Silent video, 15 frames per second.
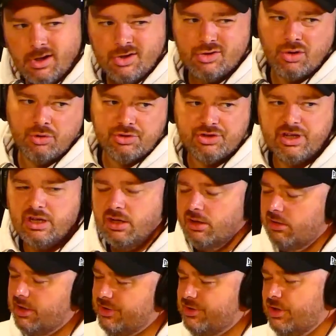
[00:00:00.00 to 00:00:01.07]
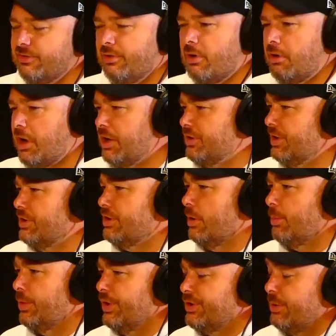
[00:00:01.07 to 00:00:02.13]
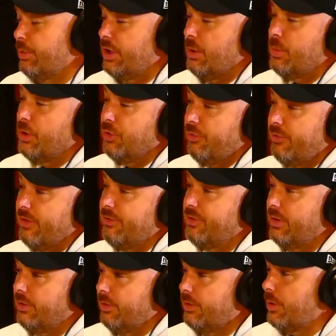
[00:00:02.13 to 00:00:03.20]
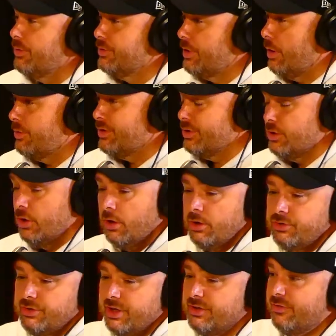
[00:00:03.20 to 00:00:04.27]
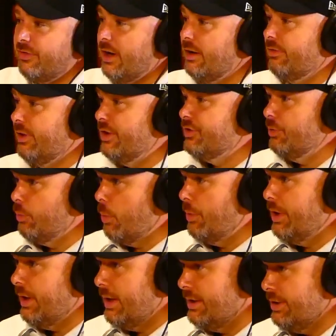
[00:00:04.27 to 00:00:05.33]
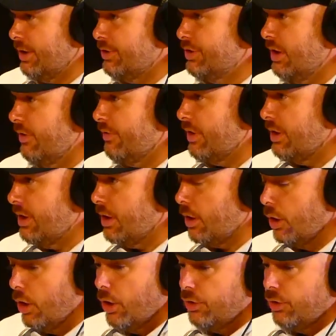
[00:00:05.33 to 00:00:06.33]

So let's just, for a nice easy number, let's say we need to build 15,000 houses. So that's 5 less than what we can actually achieve in a year.